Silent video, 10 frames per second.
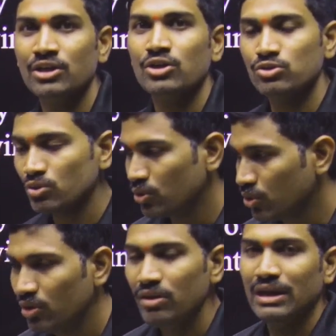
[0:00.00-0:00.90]

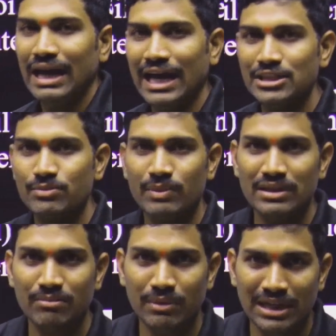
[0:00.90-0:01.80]
So as per the
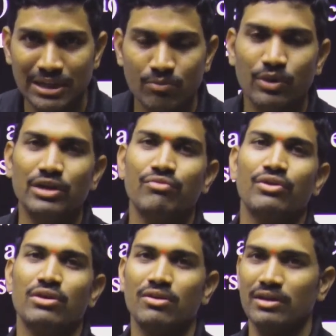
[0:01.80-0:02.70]
melting point, if you are
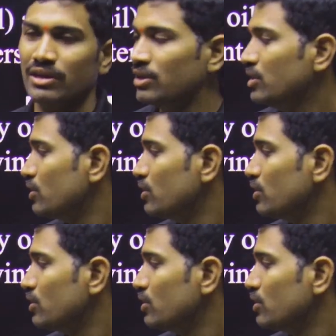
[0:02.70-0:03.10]
talking,